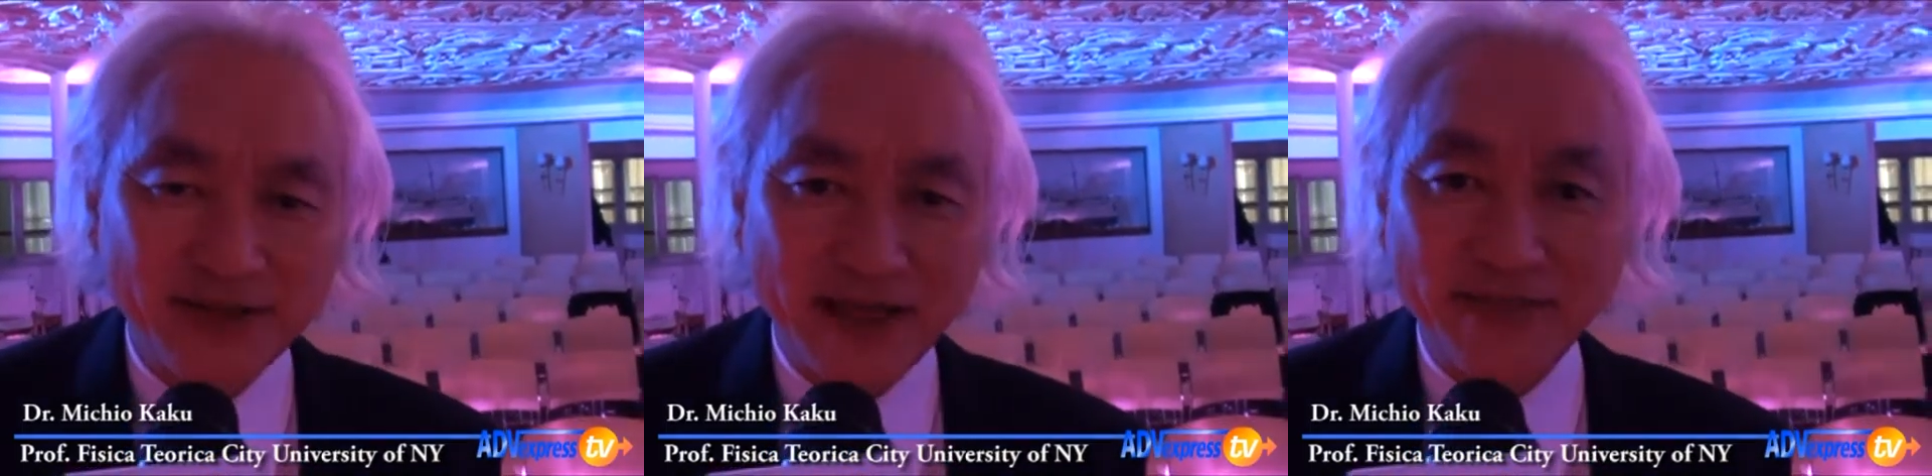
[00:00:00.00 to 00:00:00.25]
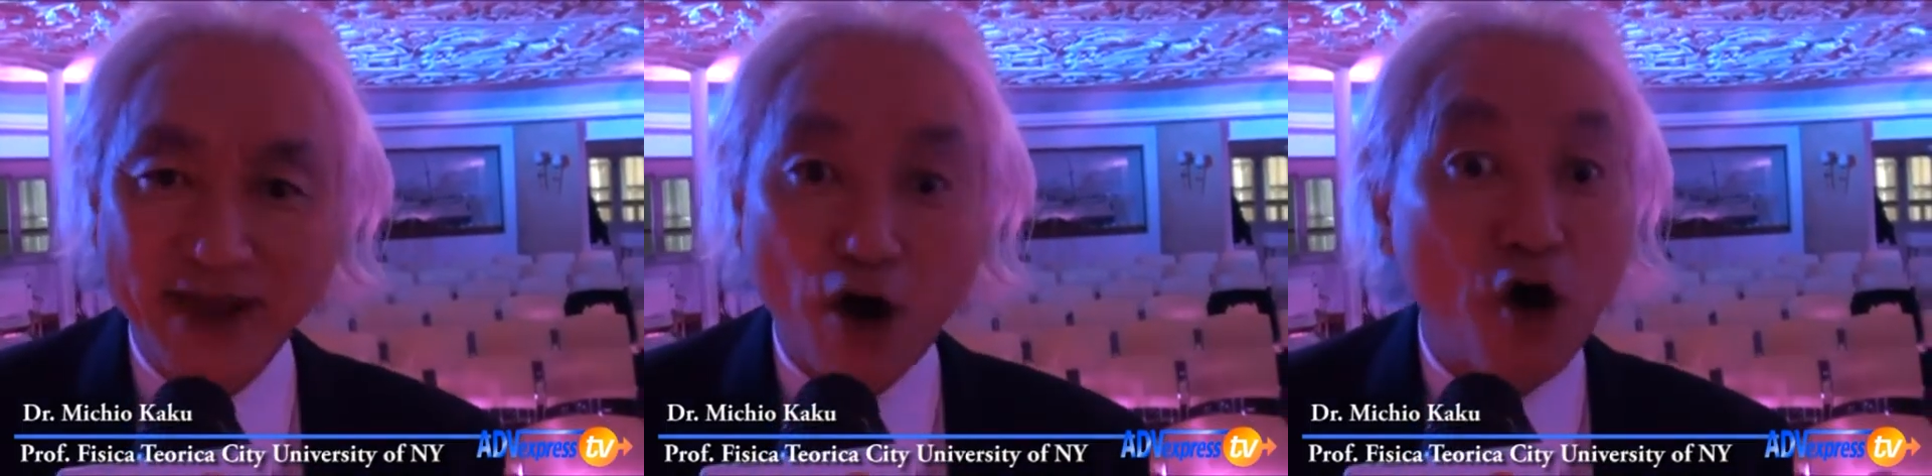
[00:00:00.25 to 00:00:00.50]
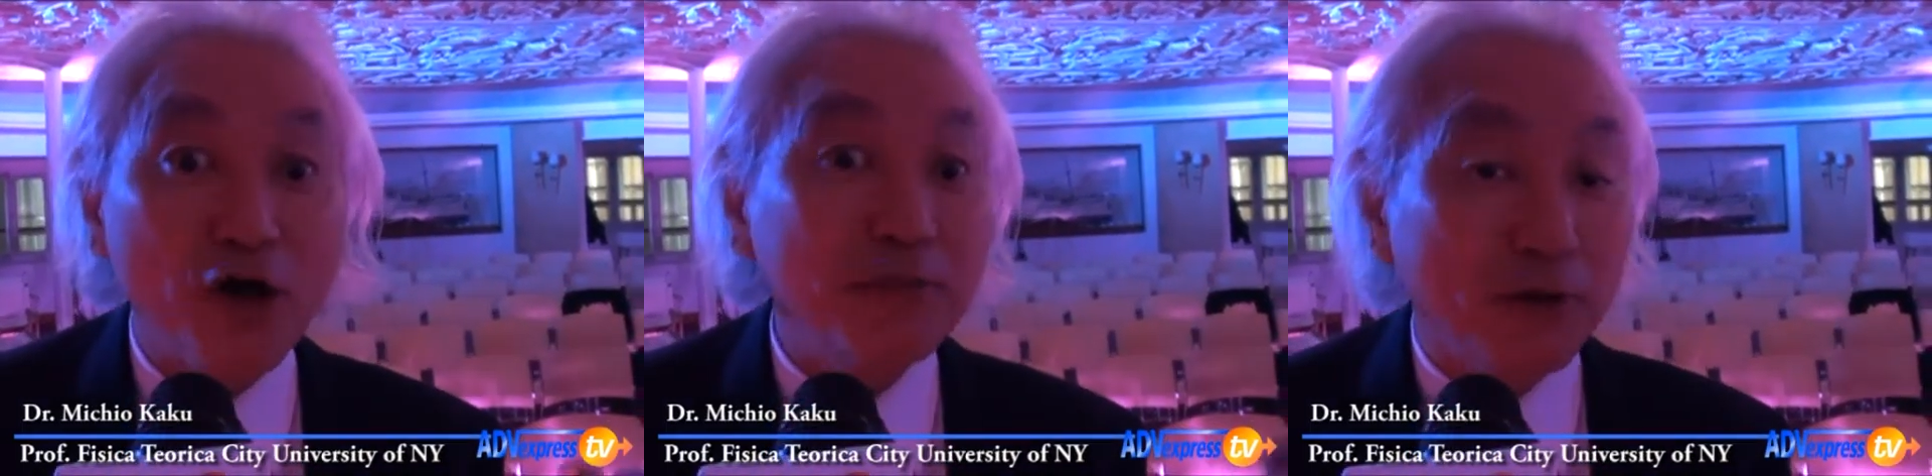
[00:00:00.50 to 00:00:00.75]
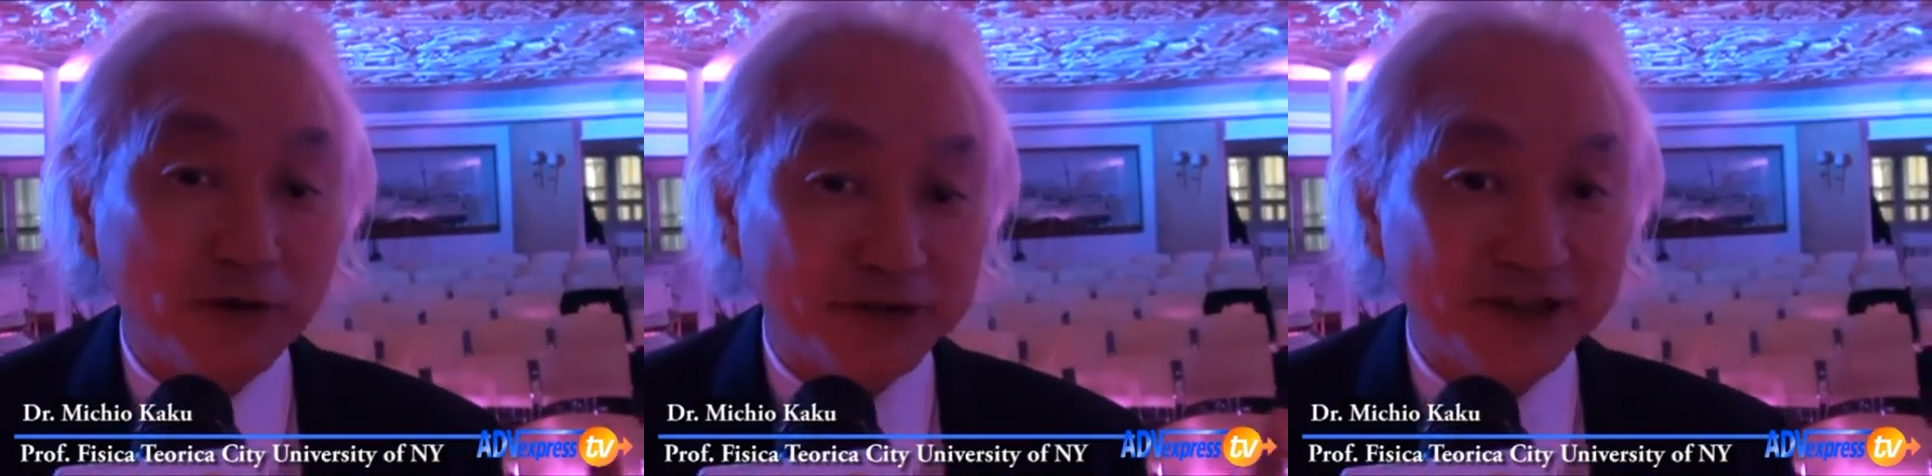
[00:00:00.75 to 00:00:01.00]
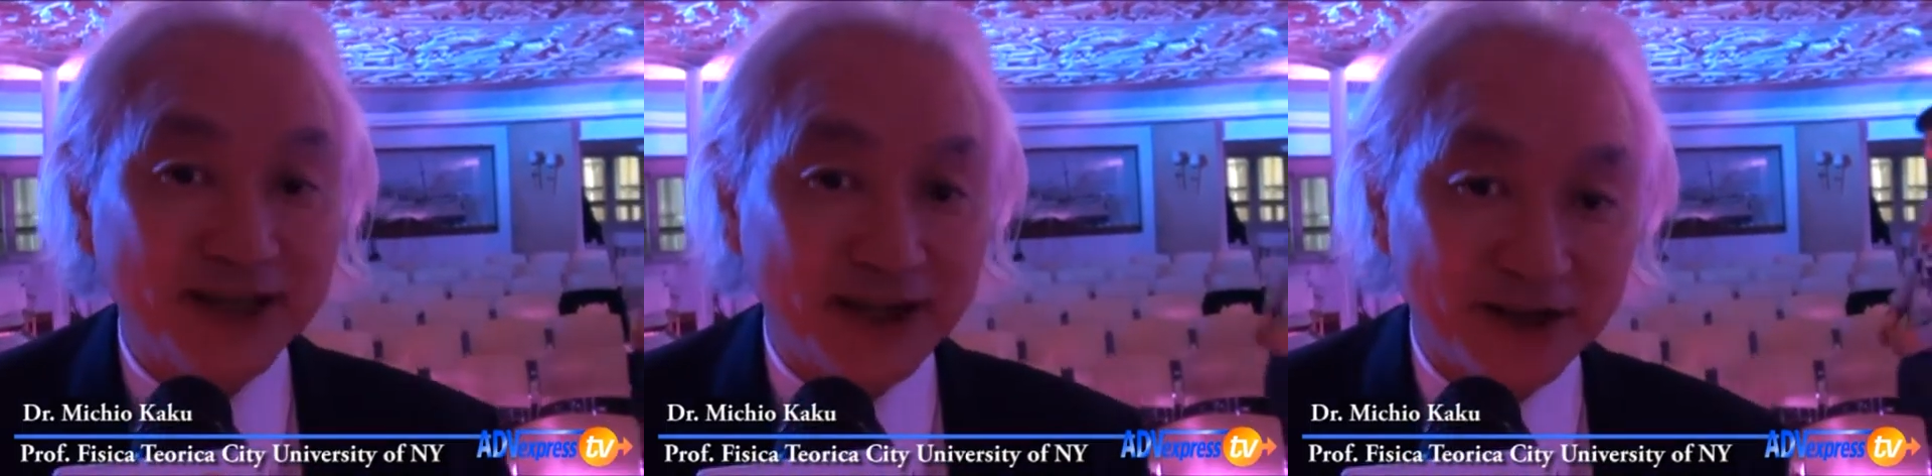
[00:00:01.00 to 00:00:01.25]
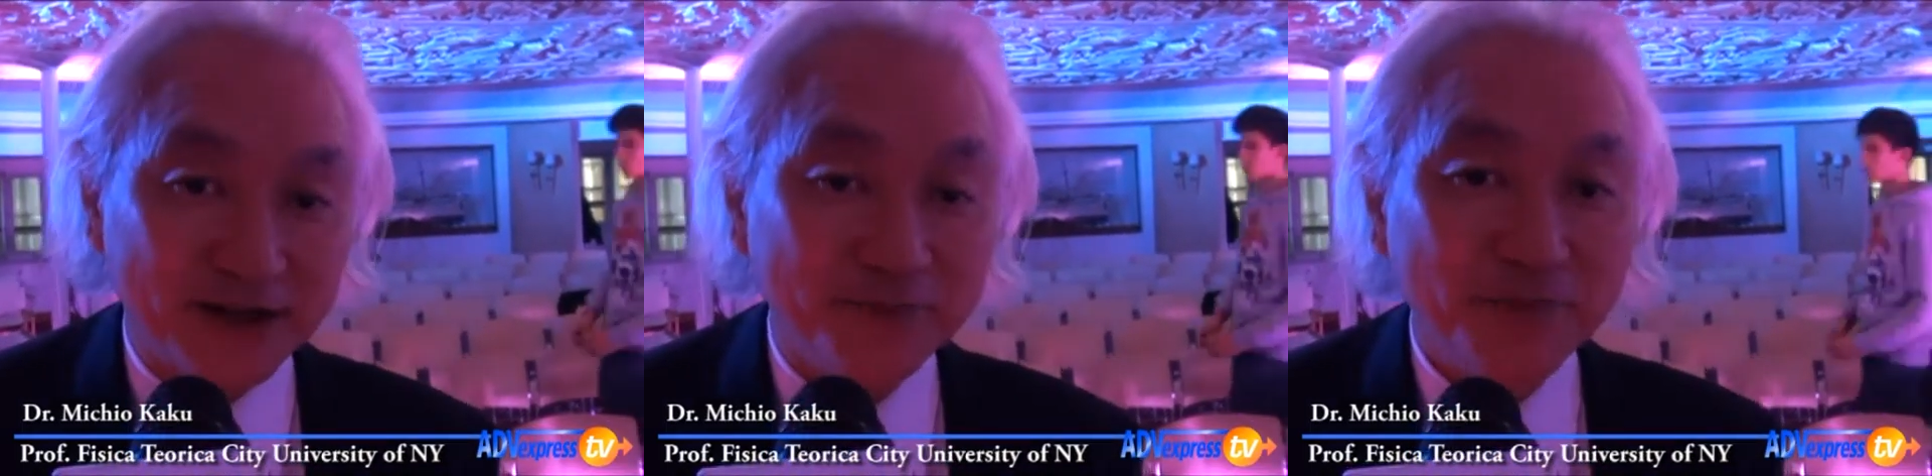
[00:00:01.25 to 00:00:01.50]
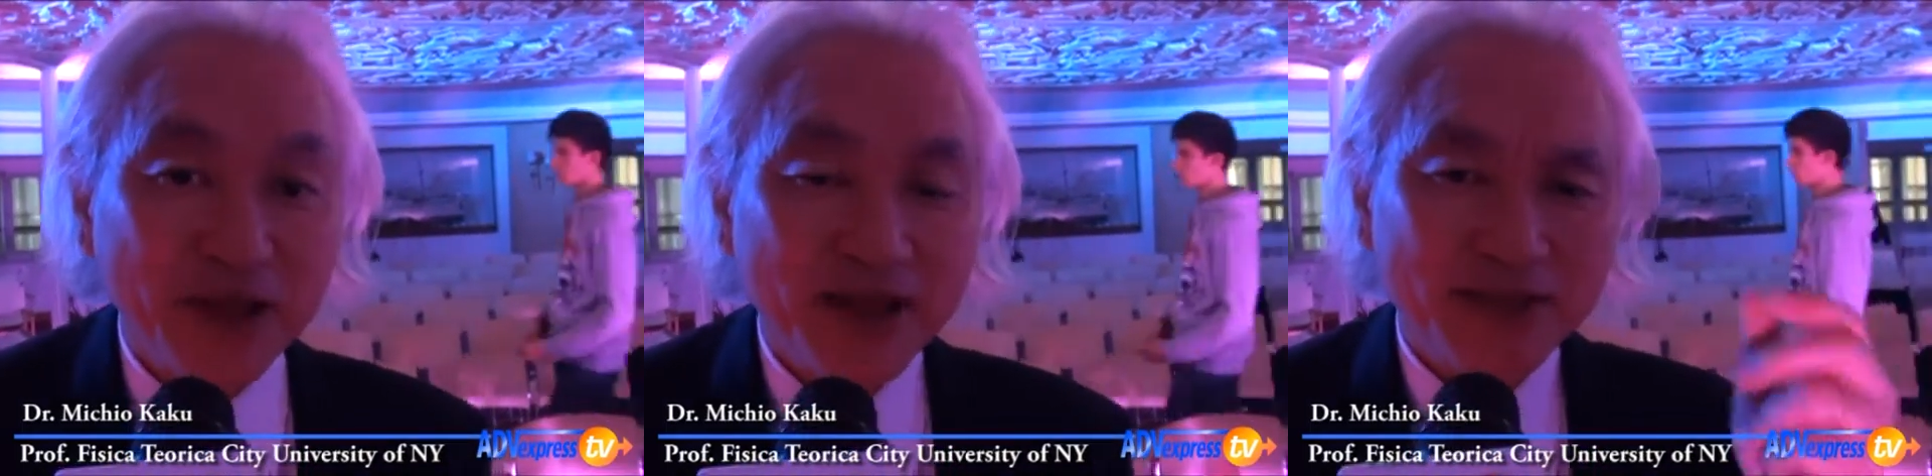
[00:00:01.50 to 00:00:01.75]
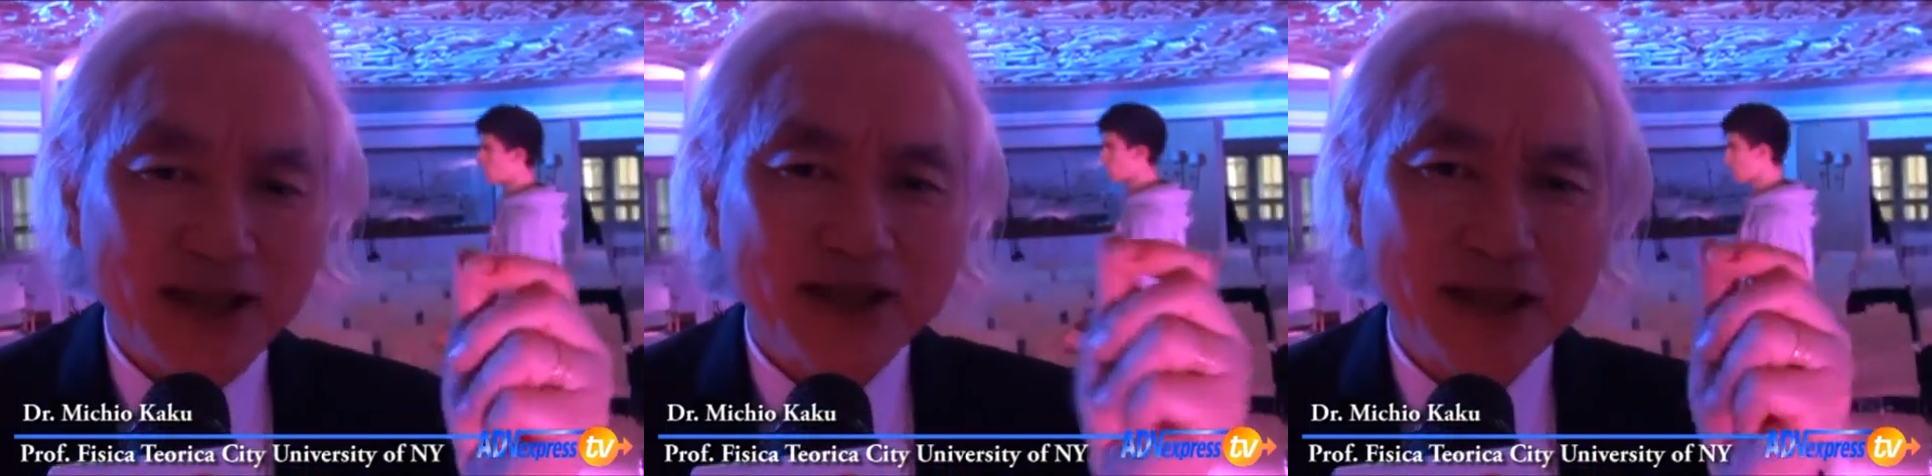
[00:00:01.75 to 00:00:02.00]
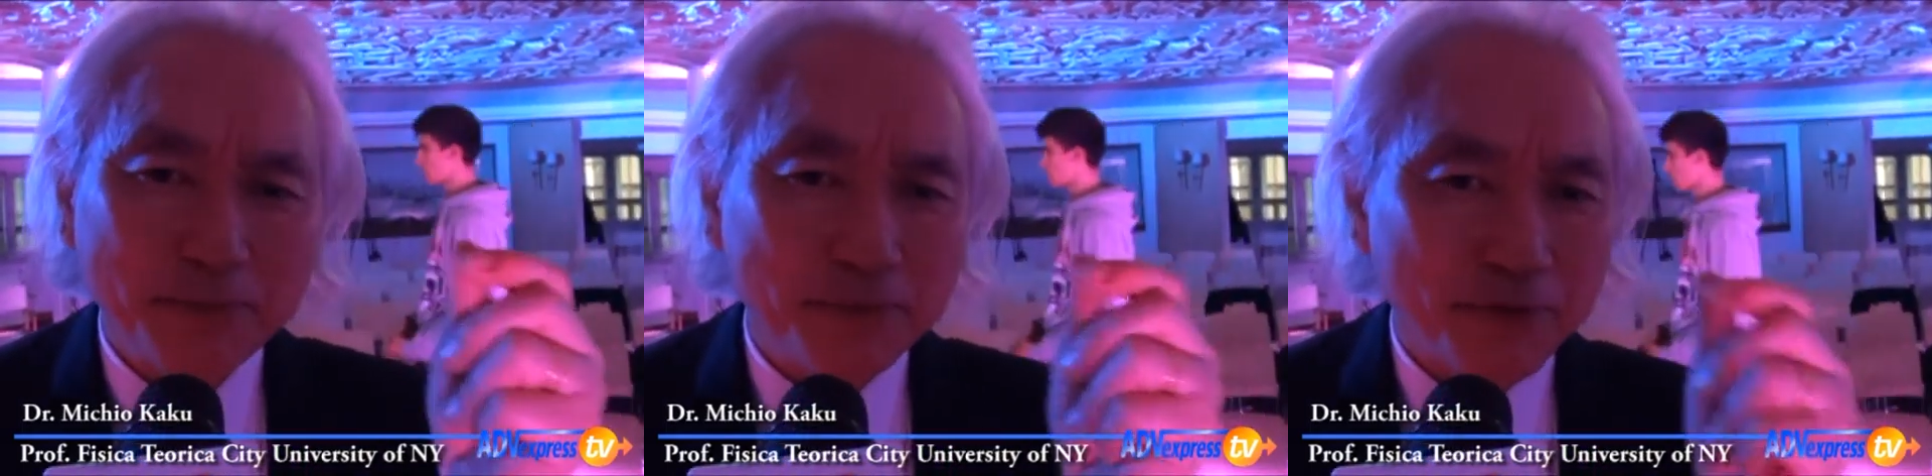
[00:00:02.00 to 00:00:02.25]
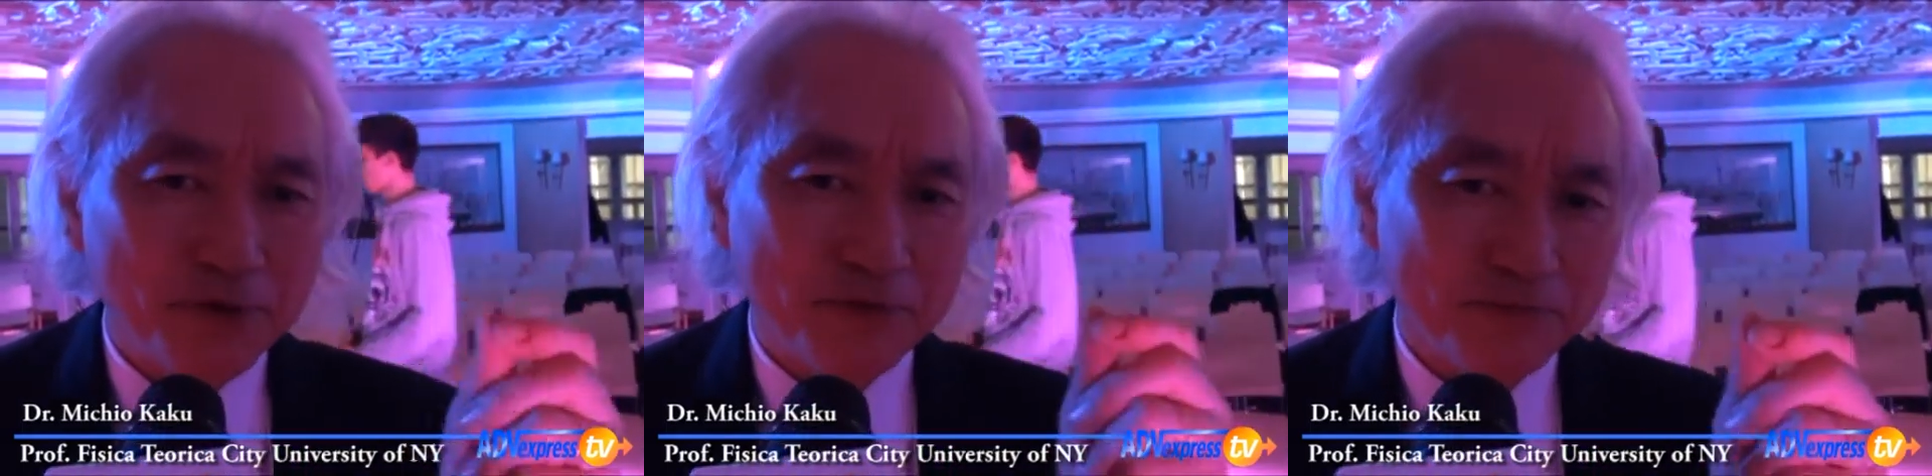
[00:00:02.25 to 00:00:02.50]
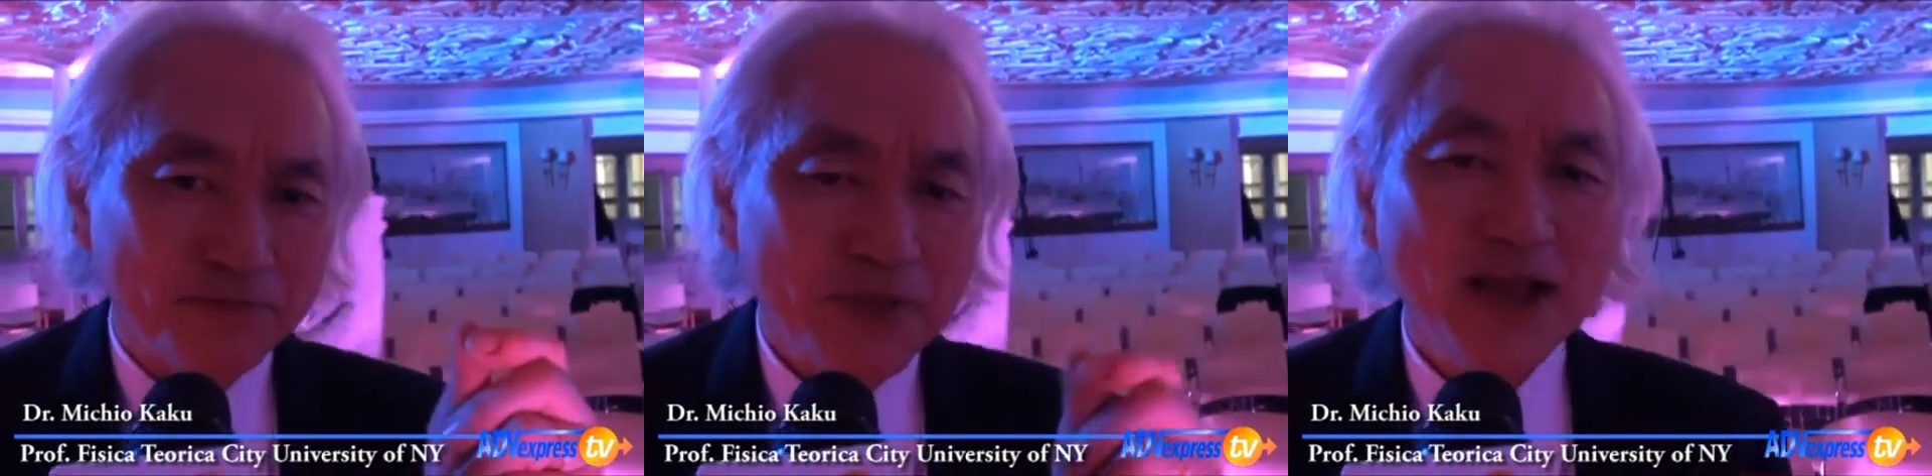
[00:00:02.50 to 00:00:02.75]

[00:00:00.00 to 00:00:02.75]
that they almost killed. They need proof.